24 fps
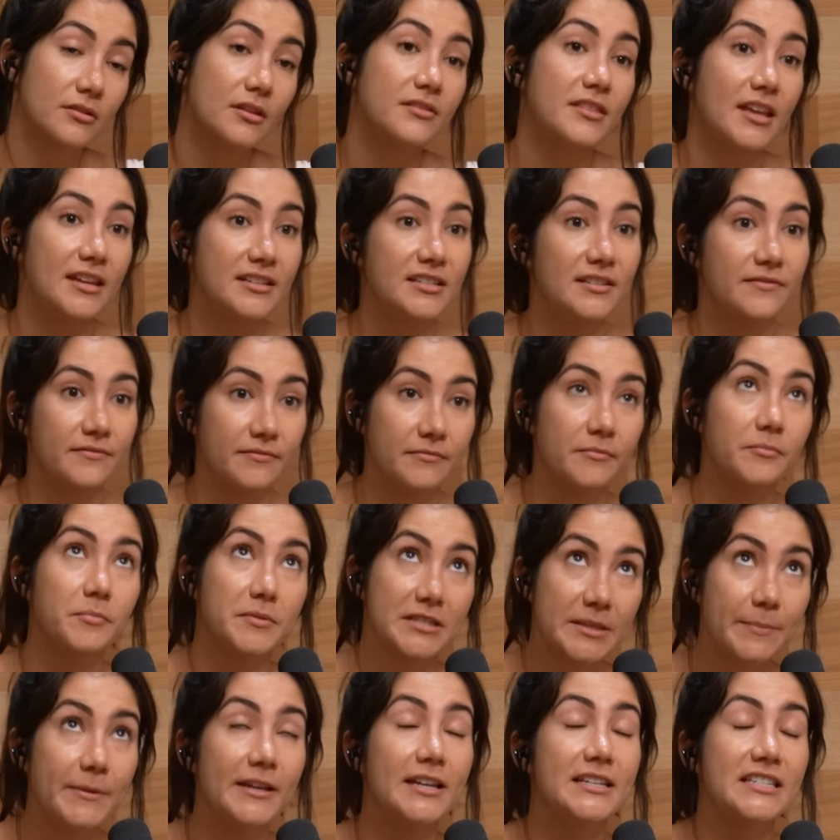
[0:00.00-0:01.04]
They
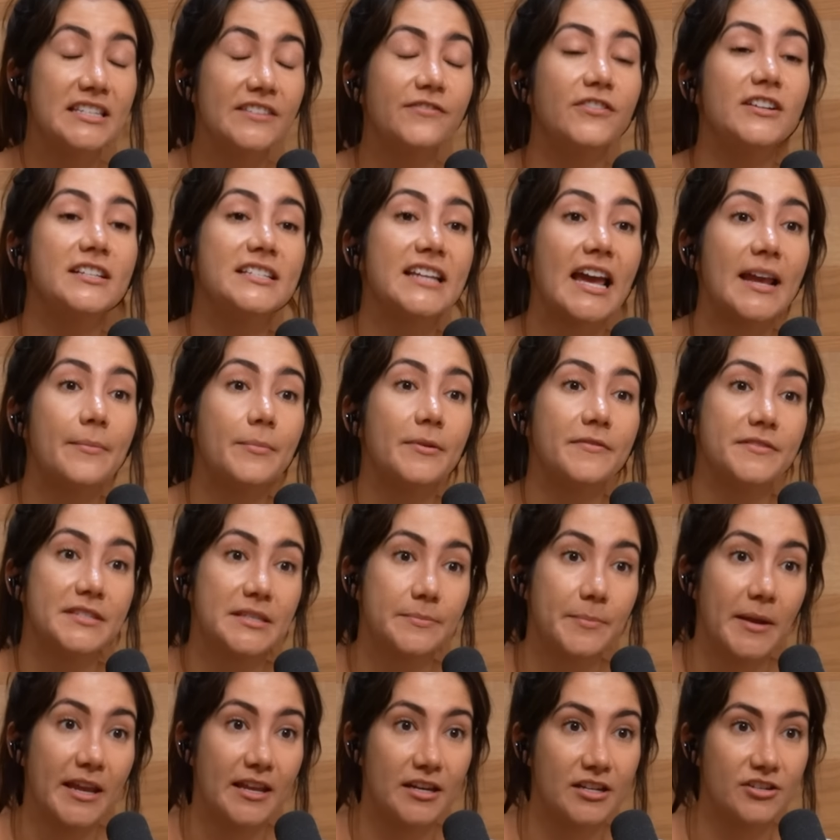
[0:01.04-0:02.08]
speak a different type of
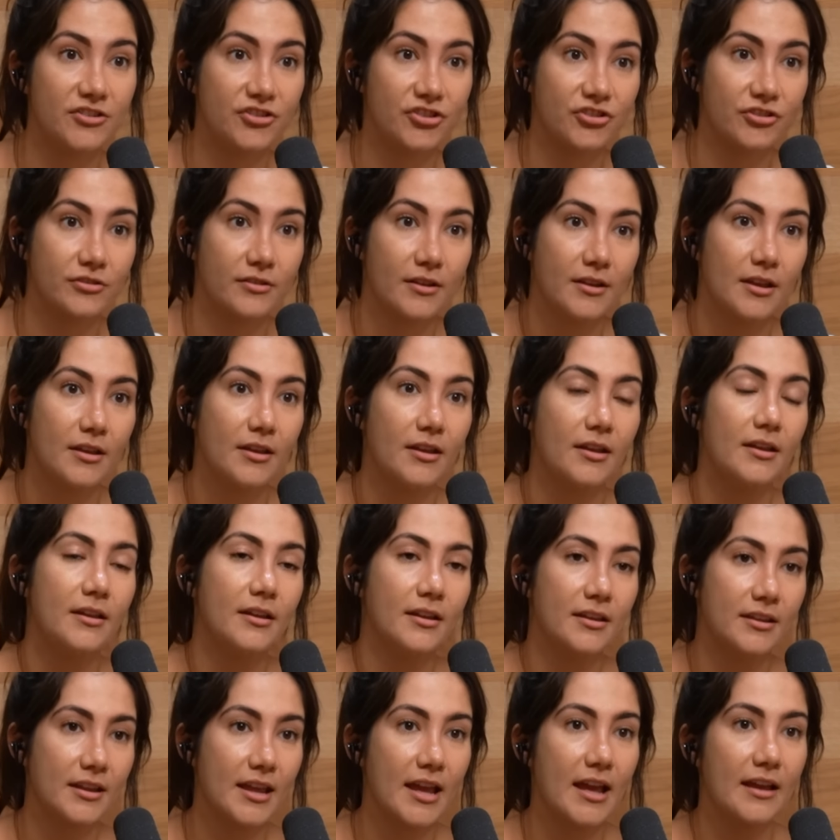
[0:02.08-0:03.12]
Spanish. Okay.
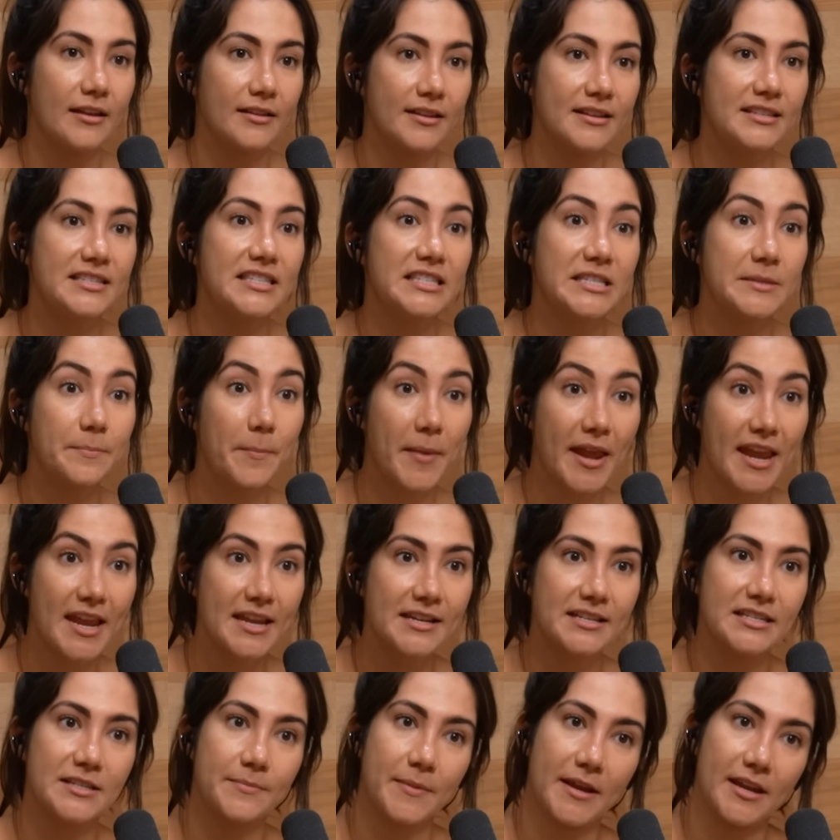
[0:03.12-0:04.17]
Yeah. It's
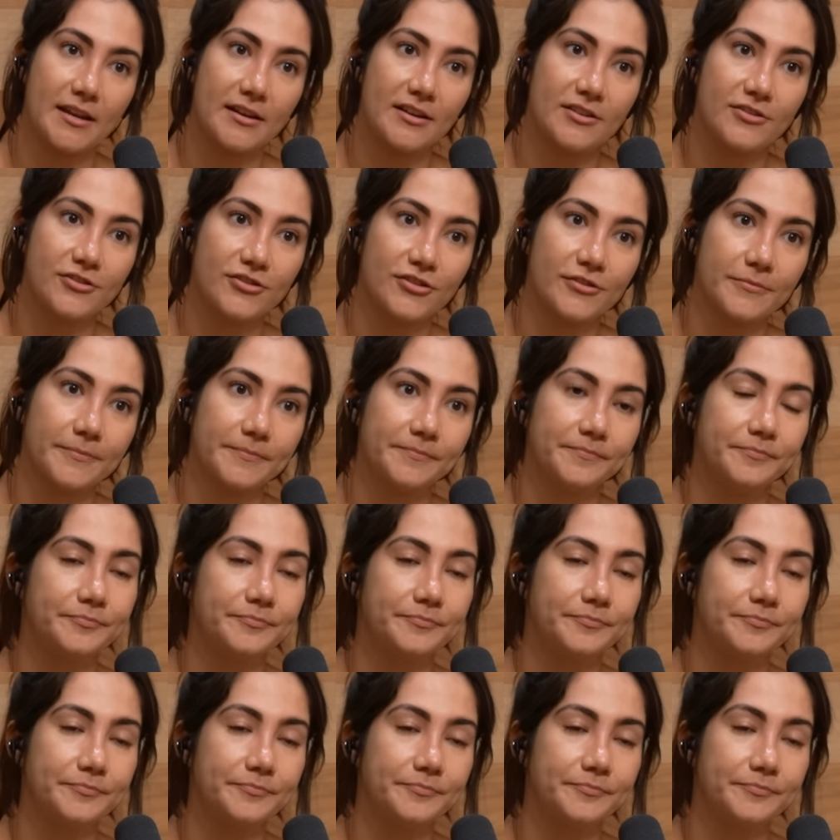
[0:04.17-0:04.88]
Spain Spanish.